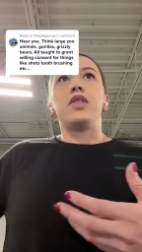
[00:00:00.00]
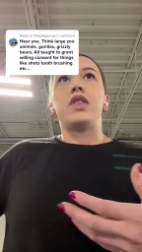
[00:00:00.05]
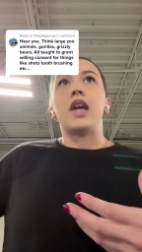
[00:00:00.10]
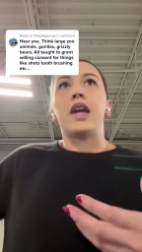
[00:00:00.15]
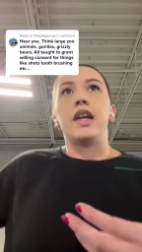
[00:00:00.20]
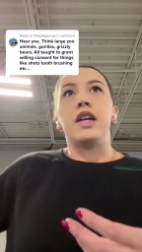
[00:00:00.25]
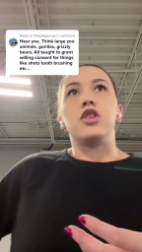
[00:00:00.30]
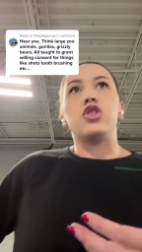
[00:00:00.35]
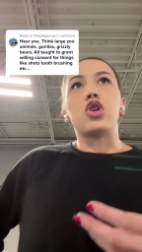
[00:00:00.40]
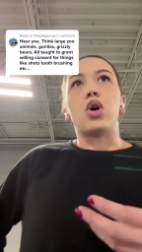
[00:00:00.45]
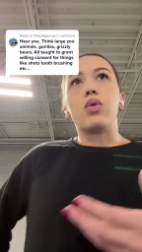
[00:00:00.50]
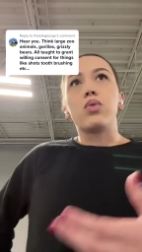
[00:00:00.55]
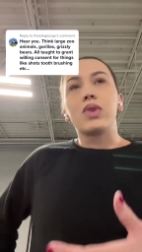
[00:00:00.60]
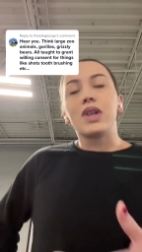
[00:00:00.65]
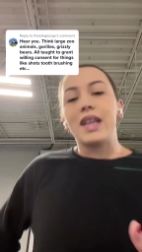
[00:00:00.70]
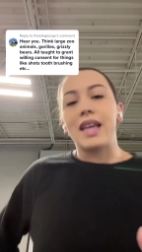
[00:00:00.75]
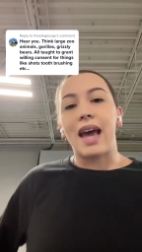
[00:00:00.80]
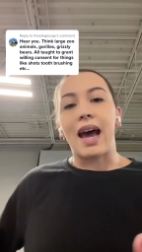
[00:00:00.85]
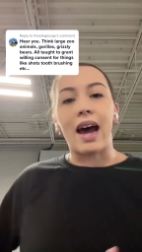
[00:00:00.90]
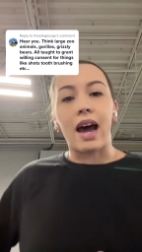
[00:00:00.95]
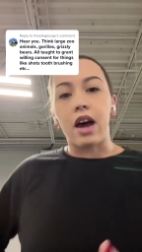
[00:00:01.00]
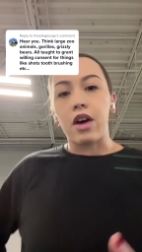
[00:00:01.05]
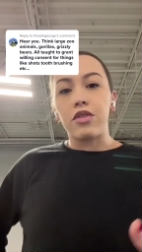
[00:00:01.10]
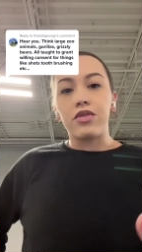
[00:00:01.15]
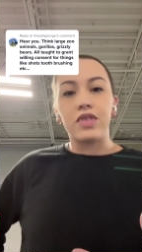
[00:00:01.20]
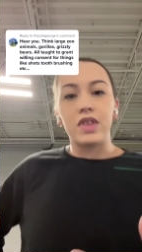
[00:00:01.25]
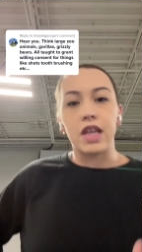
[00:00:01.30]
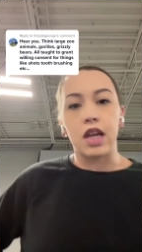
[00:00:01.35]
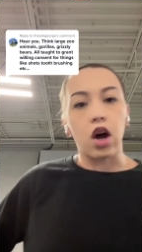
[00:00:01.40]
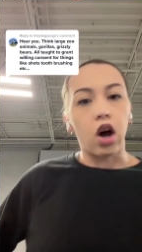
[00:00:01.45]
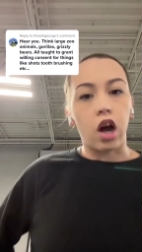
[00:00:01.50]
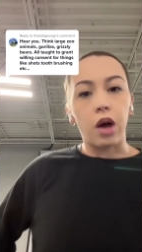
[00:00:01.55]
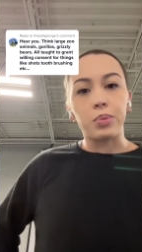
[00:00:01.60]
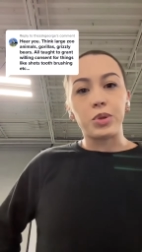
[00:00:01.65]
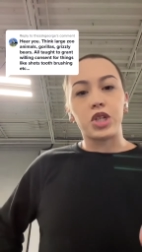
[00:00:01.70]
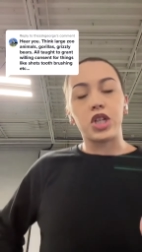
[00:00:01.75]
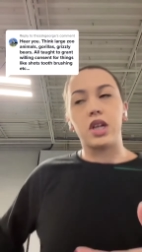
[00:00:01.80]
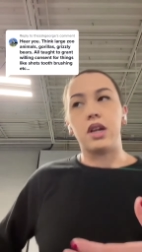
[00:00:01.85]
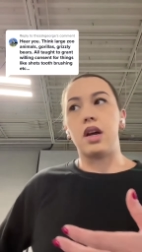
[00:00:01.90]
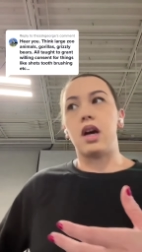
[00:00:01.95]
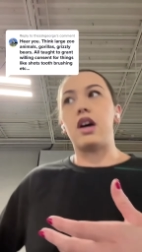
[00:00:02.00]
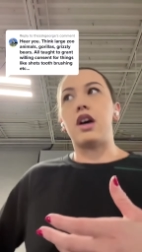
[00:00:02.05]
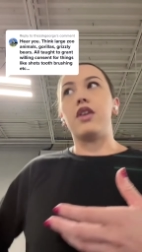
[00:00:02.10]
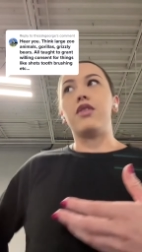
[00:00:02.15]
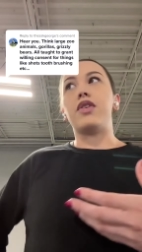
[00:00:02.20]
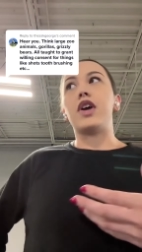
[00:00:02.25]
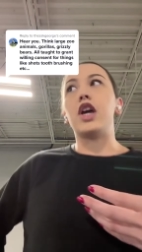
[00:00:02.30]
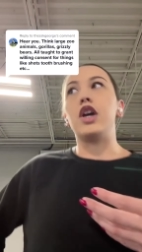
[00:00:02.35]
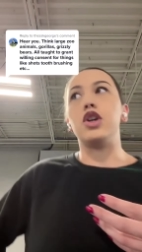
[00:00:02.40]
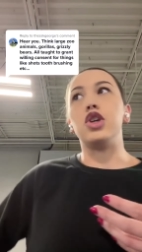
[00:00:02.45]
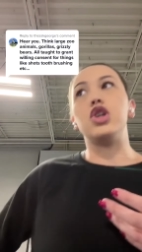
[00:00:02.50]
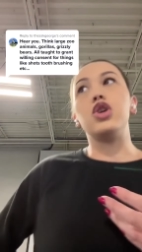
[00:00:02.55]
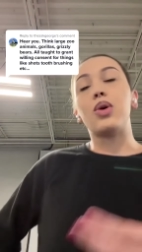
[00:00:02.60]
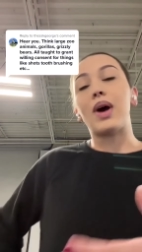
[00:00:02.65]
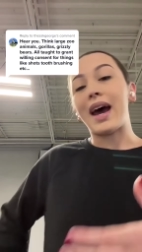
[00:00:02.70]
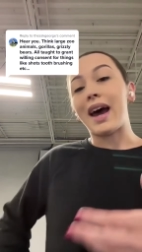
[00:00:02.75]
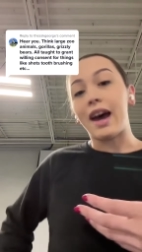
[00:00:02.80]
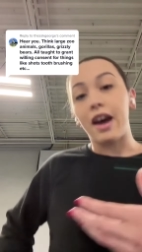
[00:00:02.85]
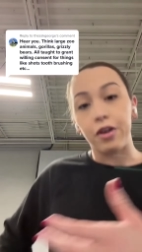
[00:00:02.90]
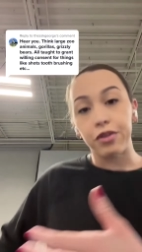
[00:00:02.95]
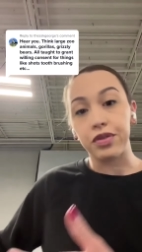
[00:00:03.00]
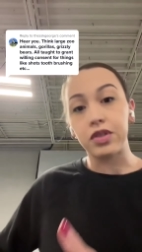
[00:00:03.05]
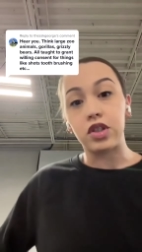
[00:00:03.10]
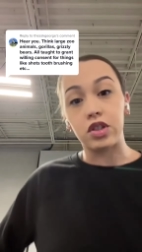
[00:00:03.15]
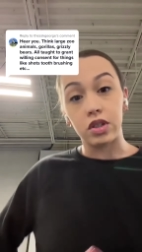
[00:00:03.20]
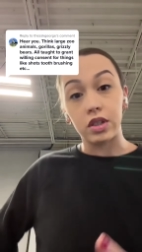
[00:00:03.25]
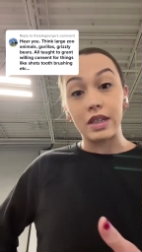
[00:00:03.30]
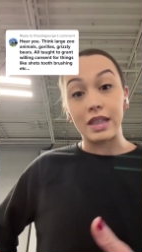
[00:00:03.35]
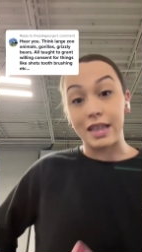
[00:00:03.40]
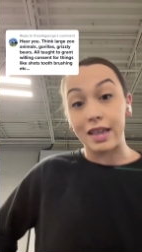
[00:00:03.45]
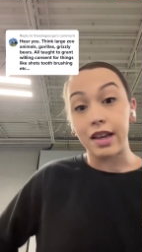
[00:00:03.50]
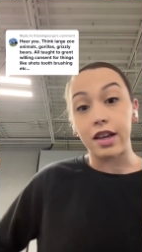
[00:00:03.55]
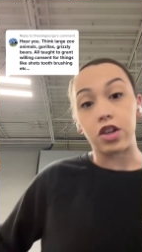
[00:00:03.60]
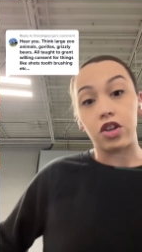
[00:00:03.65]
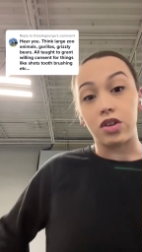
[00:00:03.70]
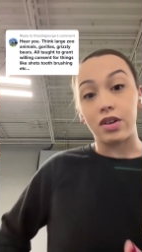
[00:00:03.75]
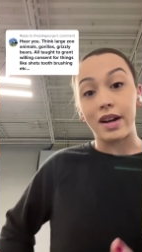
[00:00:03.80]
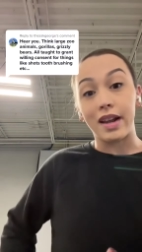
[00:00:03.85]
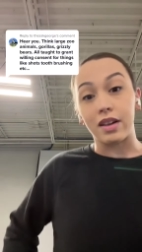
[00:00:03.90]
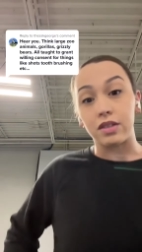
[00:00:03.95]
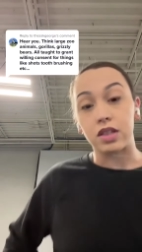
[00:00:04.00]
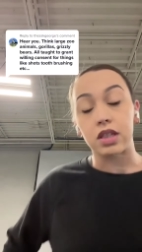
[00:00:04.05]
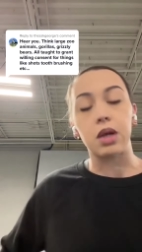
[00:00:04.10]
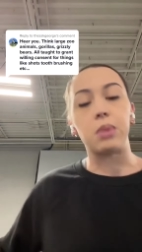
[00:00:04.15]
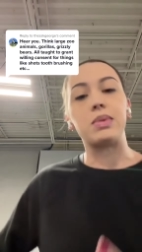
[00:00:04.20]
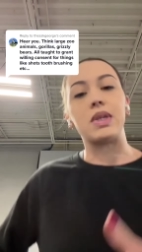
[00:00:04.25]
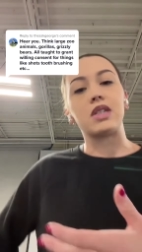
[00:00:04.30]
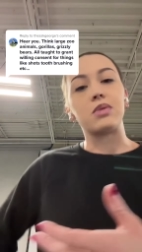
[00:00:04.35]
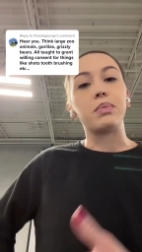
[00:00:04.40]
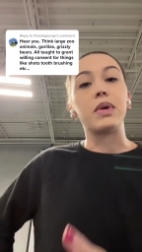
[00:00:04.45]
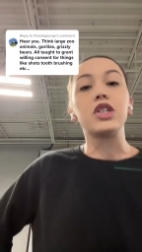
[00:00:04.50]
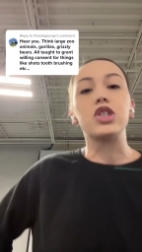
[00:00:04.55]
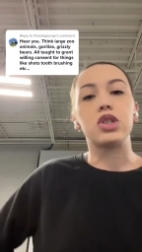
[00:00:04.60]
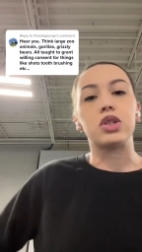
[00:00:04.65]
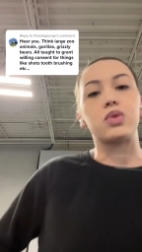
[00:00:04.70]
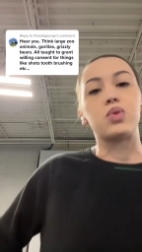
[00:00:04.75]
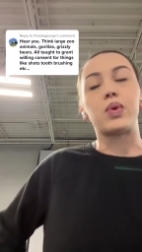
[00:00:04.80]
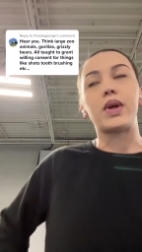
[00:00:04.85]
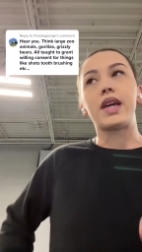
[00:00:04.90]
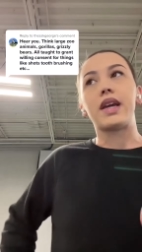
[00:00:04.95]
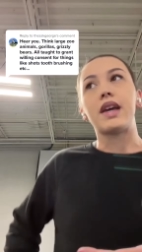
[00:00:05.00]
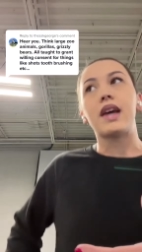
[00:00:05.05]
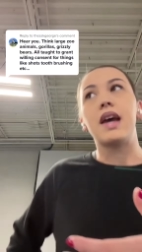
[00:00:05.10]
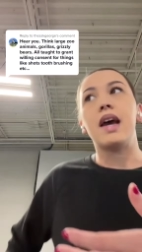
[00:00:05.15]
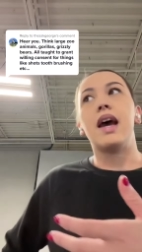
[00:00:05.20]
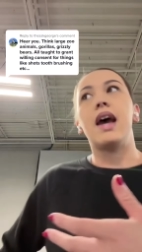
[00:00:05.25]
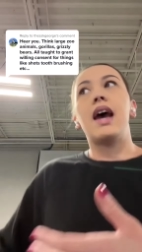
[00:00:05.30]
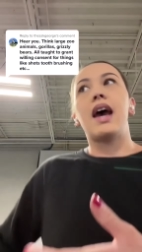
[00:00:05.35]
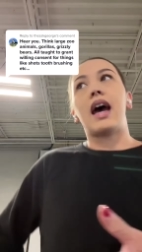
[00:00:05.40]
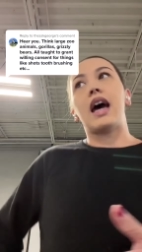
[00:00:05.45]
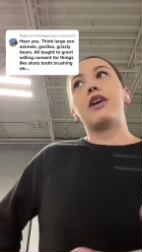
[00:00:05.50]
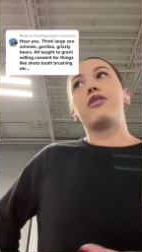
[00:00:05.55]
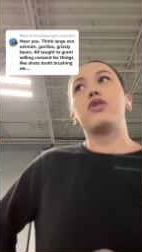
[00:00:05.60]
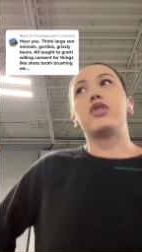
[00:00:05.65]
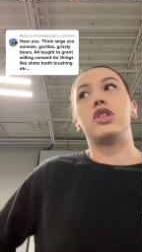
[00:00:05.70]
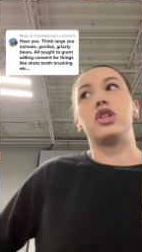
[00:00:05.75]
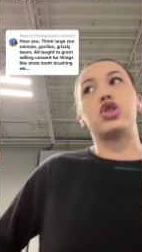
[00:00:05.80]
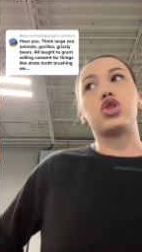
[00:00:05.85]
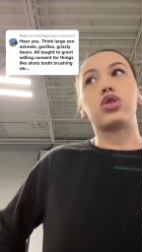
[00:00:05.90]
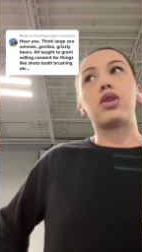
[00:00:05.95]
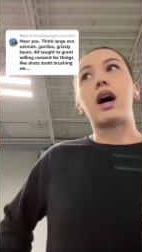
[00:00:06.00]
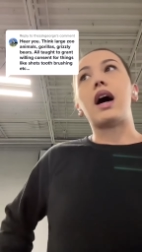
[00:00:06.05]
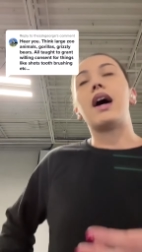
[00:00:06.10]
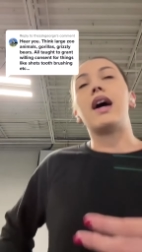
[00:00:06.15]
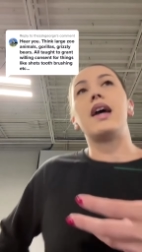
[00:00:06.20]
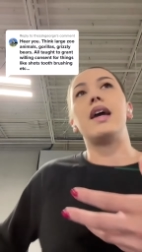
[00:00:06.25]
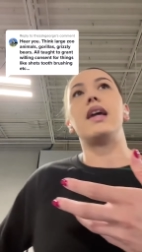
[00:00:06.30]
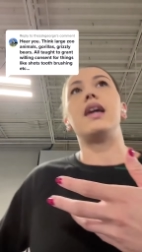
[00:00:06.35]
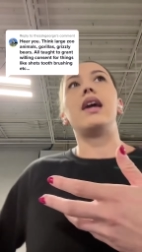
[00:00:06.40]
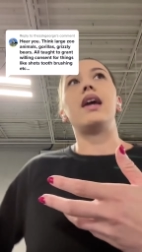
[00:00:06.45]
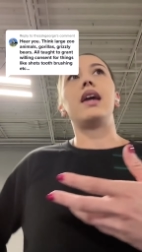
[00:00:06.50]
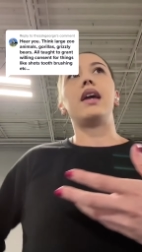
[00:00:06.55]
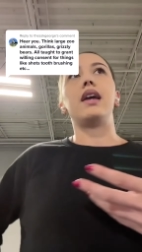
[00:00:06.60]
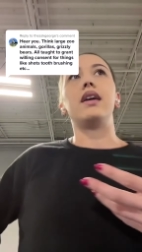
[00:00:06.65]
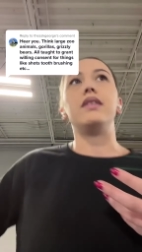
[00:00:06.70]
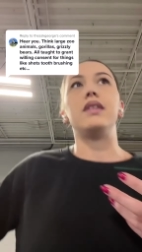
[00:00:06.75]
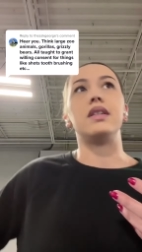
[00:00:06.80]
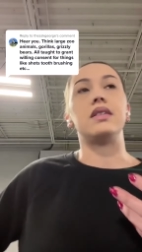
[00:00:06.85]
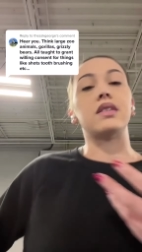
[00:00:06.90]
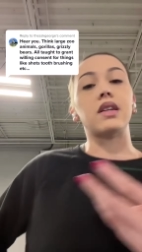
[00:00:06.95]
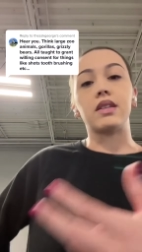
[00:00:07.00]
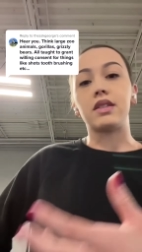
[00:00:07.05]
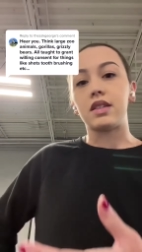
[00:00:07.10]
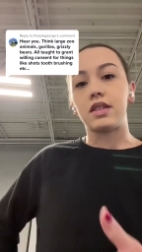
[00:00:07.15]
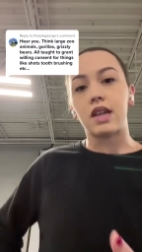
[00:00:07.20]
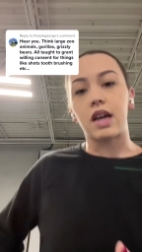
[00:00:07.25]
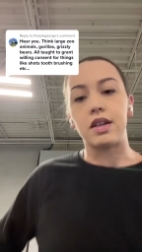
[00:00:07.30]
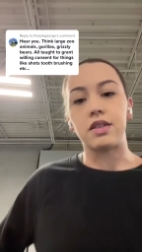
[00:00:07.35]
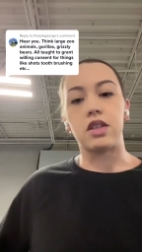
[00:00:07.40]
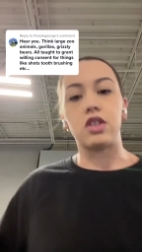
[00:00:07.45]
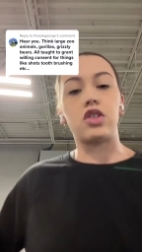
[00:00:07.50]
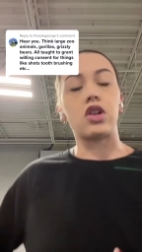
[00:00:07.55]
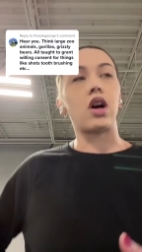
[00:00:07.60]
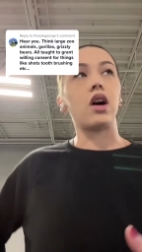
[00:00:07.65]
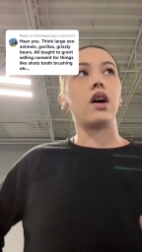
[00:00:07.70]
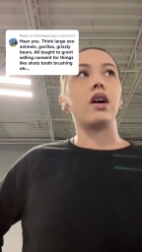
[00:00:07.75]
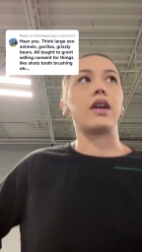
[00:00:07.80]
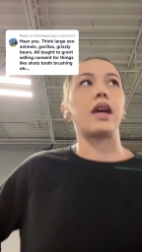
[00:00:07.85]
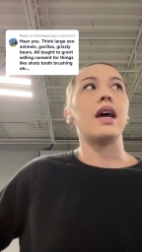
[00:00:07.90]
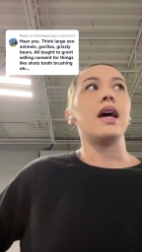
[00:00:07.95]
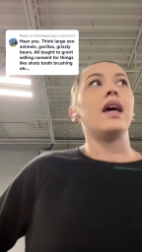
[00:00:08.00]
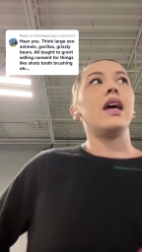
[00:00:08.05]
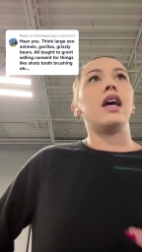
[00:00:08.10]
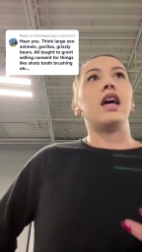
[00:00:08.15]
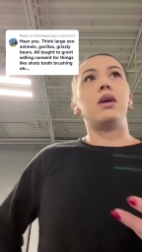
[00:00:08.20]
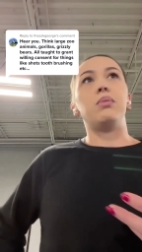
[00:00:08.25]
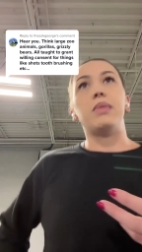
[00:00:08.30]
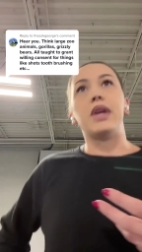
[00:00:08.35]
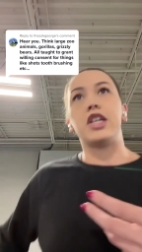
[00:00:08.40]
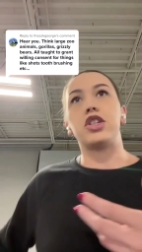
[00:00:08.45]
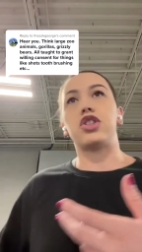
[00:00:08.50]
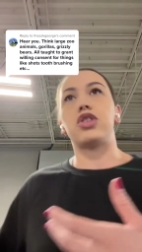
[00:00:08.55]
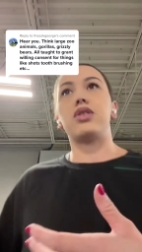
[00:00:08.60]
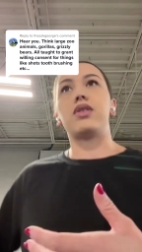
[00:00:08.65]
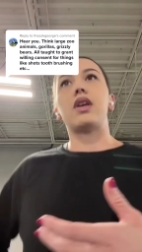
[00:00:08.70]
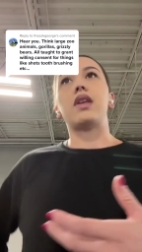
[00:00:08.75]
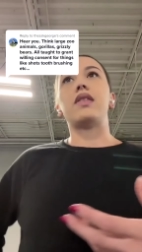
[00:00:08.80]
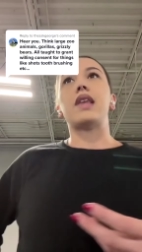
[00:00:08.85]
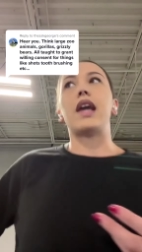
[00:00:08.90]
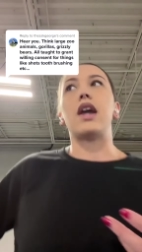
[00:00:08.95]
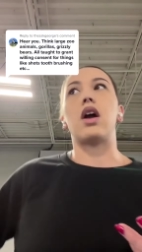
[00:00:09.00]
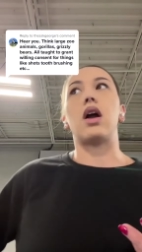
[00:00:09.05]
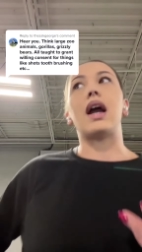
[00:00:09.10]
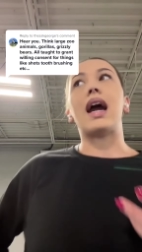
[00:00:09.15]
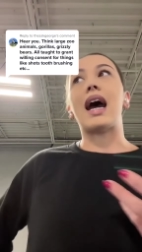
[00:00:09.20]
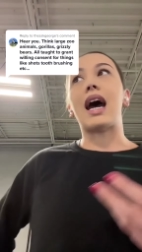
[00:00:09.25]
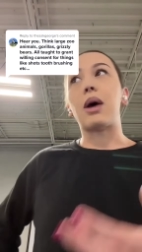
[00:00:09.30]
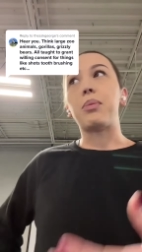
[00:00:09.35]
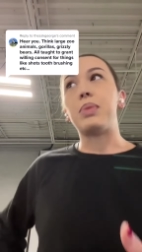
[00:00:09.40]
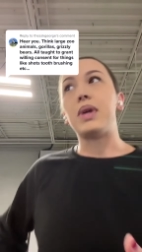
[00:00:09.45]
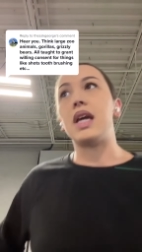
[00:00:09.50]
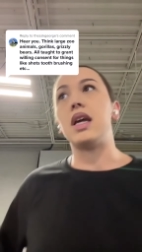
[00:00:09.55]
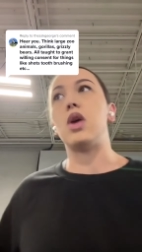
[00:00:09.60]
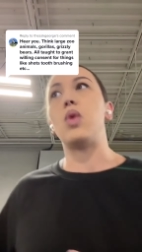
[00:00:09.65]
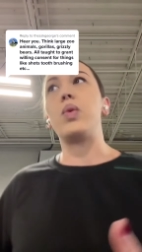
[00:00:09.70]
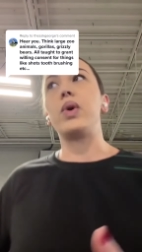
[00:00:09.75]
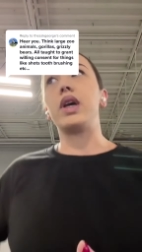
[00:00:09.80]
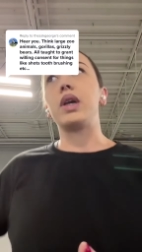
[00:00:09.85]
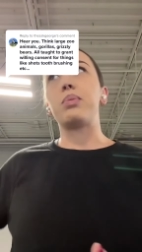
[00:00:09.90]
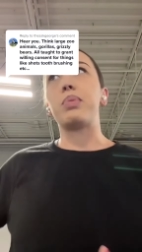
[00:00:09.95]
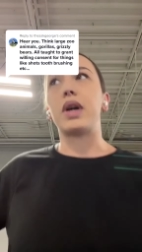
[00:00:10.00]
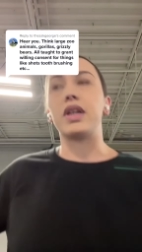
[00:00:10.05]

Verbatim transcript: They don't really have the option of you have to get your nails clipped as much as we have to try and desensitize the dog and make sure that they are happy and a willing